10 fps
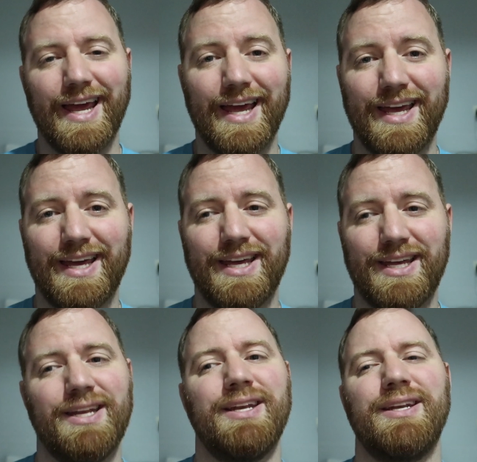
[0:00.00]

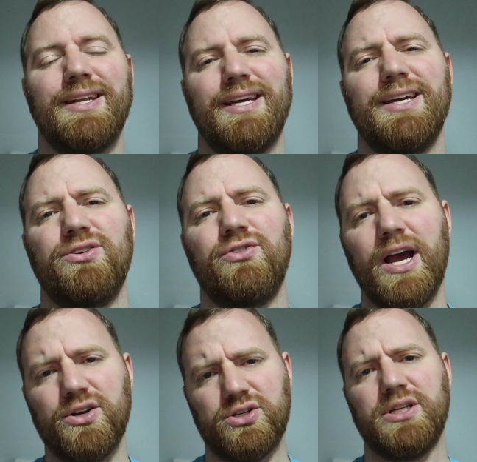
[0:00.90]
And
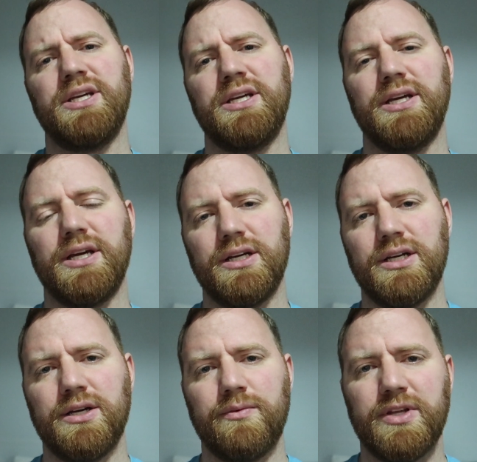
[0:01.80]
gradually
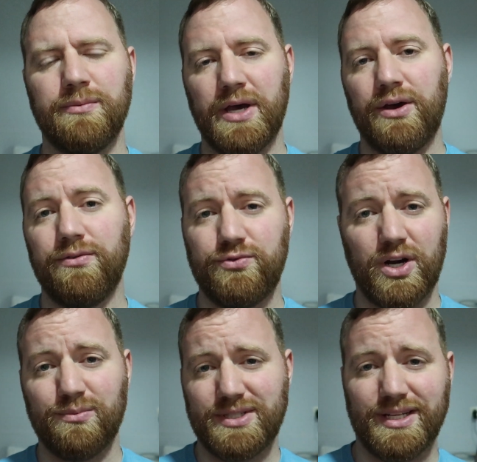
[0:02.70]
the amount of
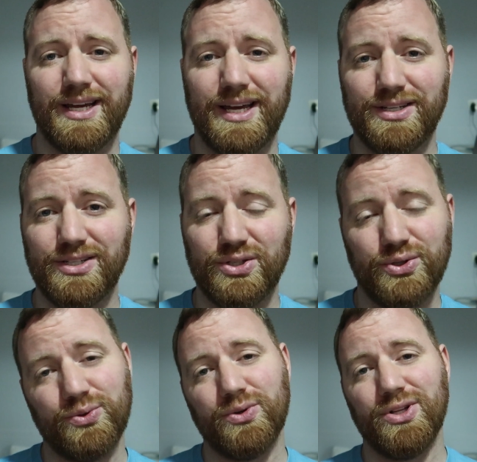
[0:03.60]
drops that I had to
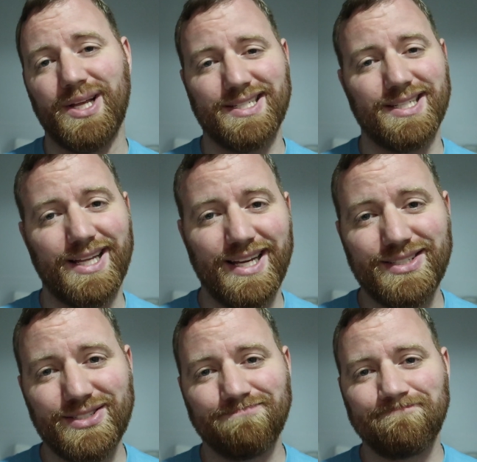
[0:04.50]
do were less and
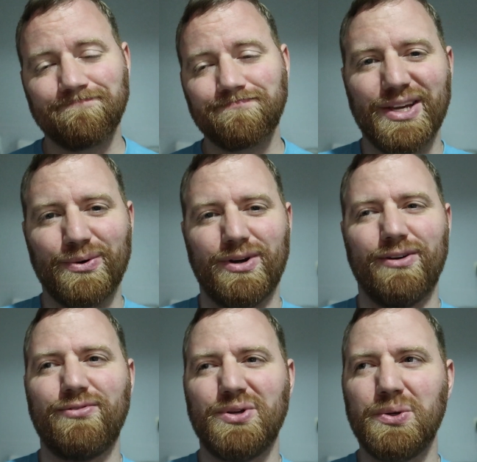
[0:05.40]
less. There were
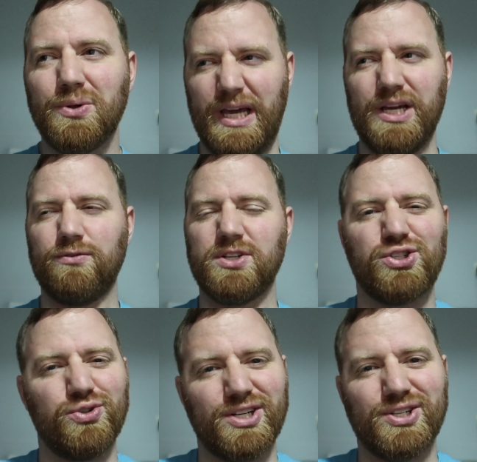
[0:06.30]
a few like
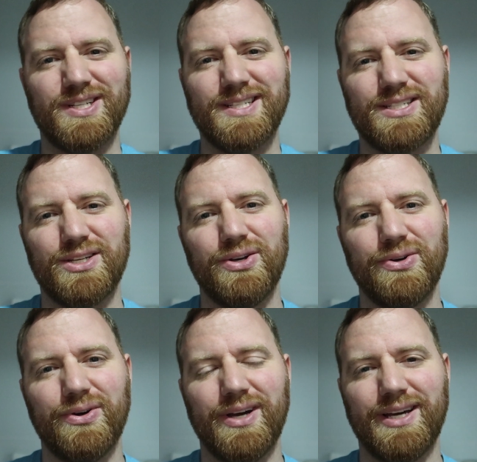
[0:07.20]
restrictions.
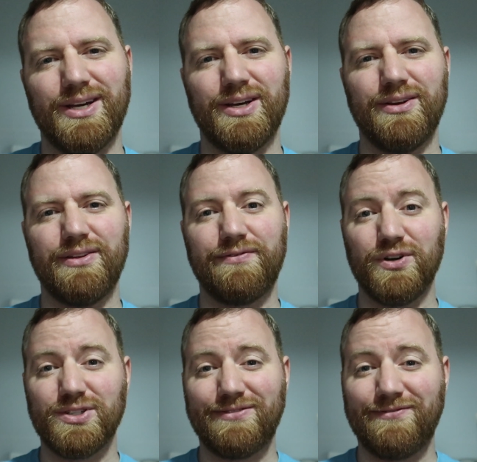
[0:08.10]
So the
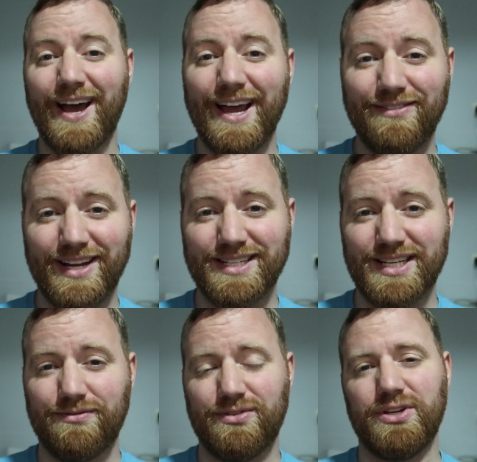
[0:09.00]
first 5 days
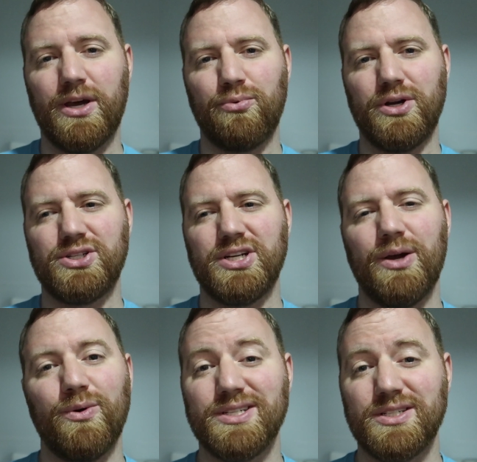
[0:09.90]
after the operation,
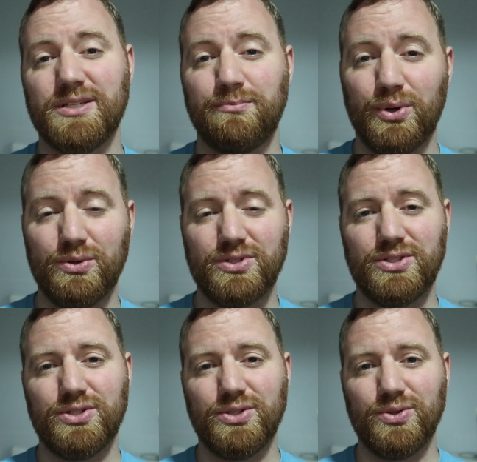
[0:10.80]
I wasn't
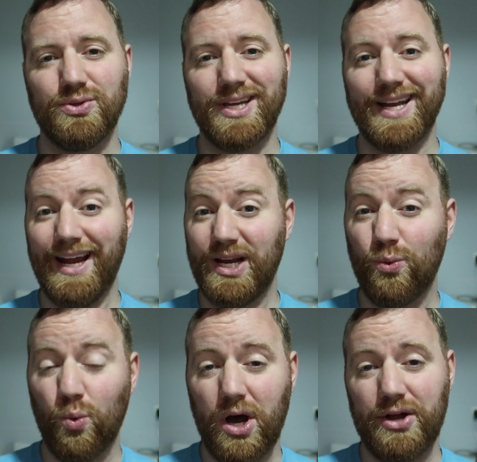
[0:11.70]
supposed to get any
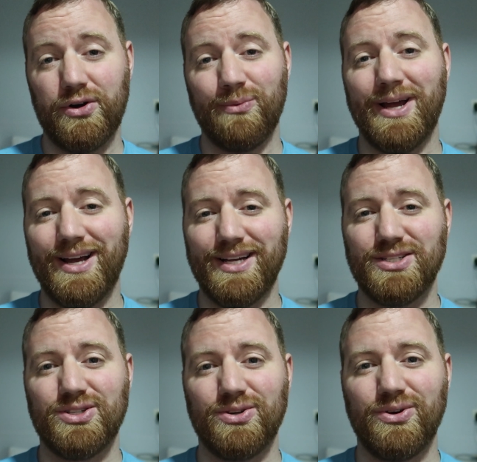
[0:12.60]
water in my
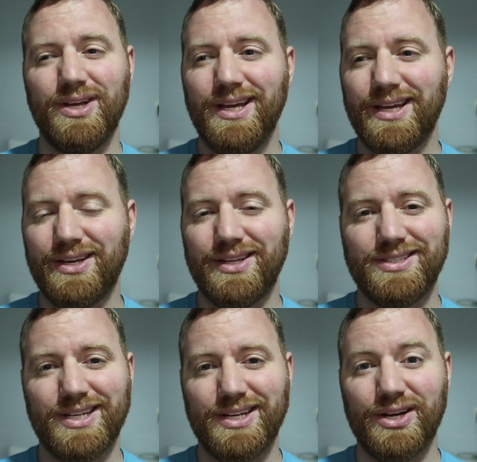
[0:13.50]
eyes. So they
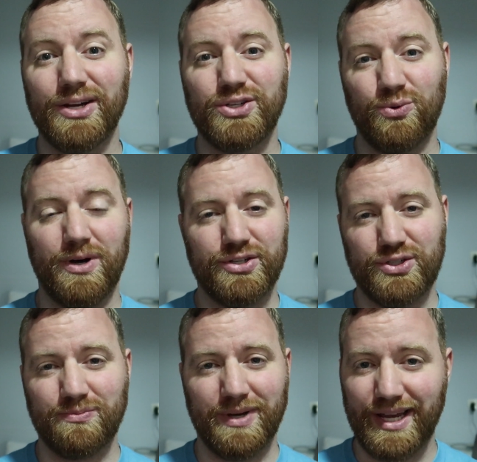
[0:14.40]
said not to
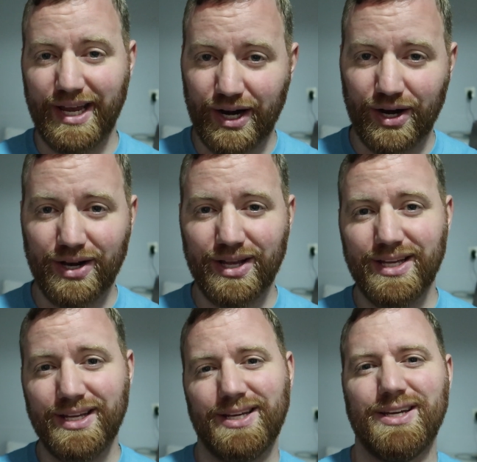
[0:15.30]
wash my hair,
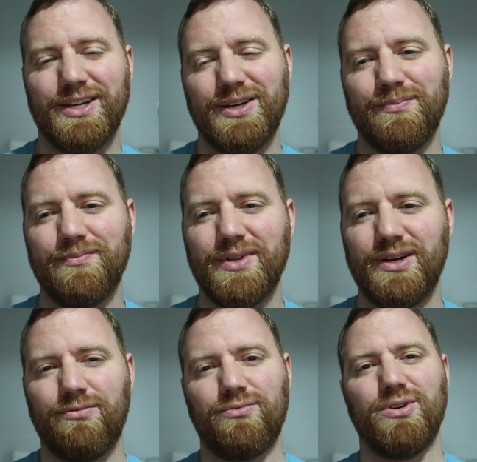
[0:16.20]

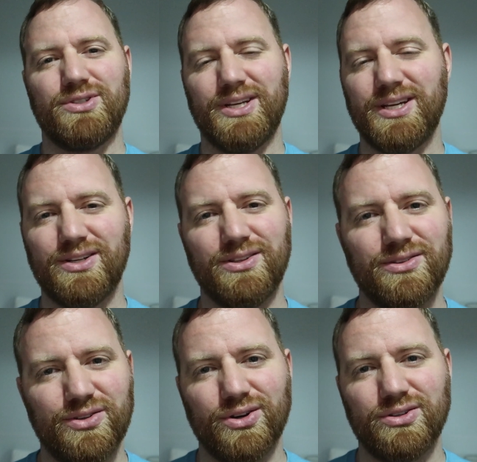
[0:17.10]
and of course,
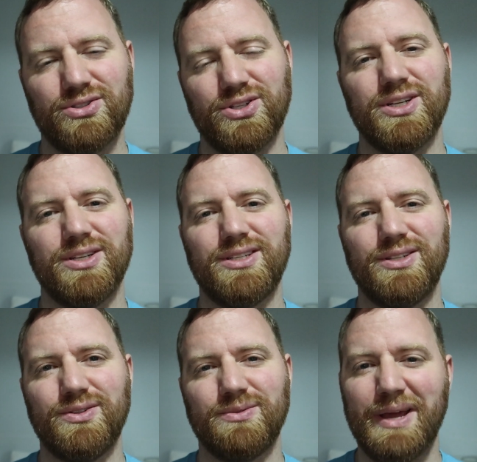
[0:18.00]
like, girls shouldn't
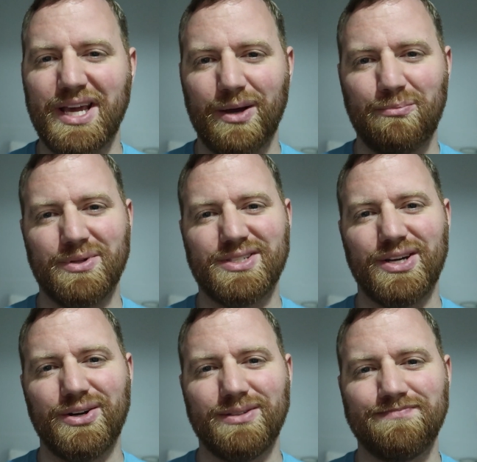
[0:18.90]
use makeup,
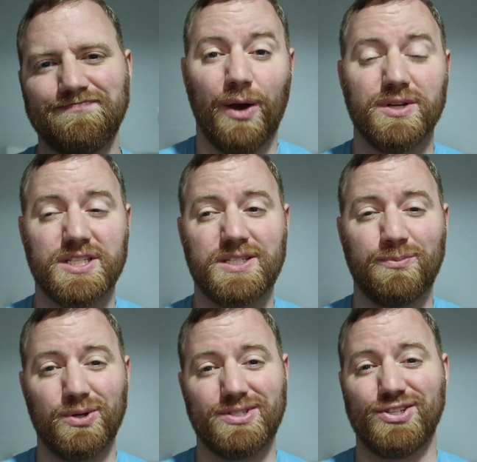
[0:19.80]
etc. I wasn't
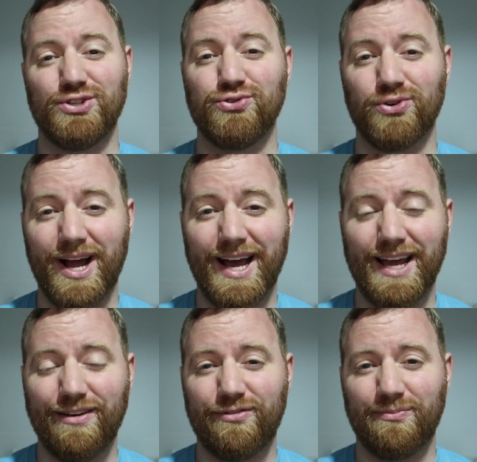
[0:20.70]
supposed to
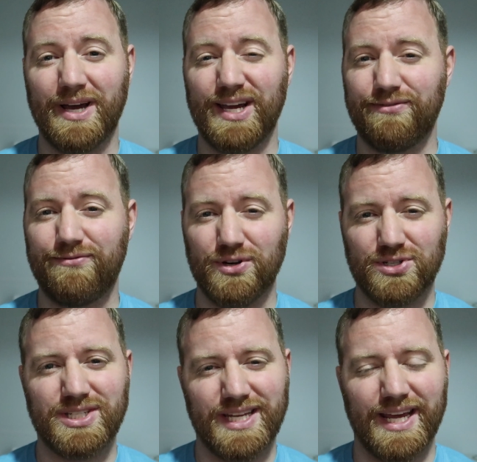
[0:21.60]
drive my
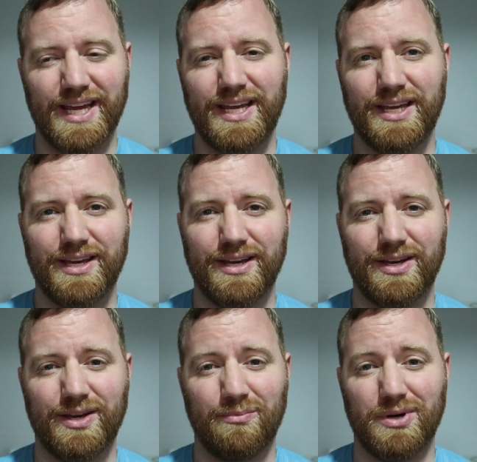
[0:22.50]
first day,
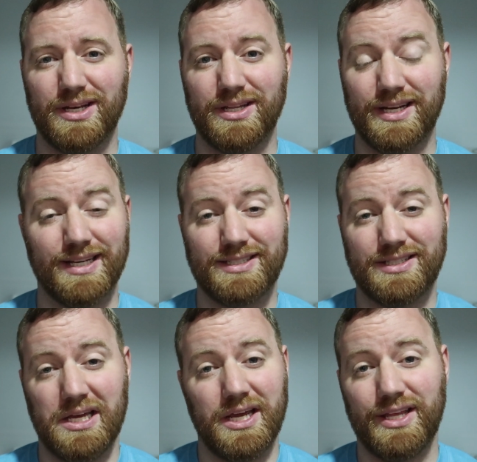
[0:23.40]
but the next
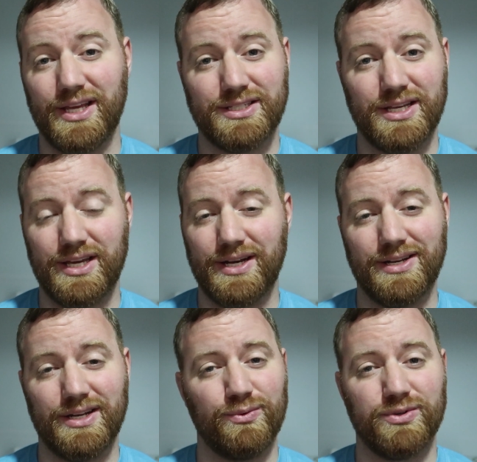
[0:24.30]
day they
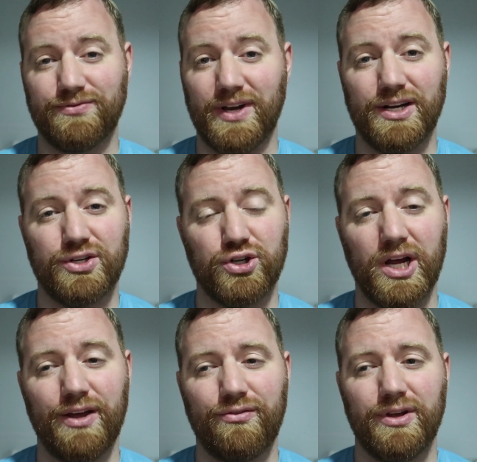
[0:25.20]
said it was fine to
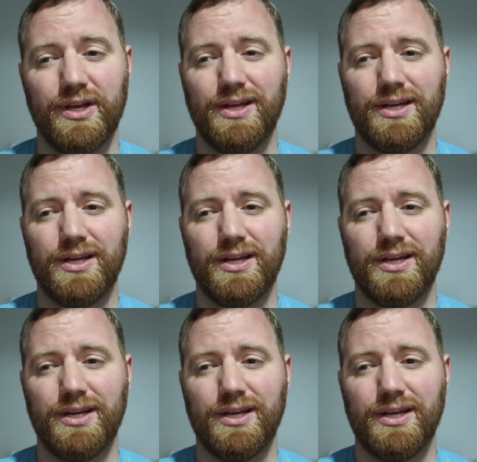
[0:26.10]
drive.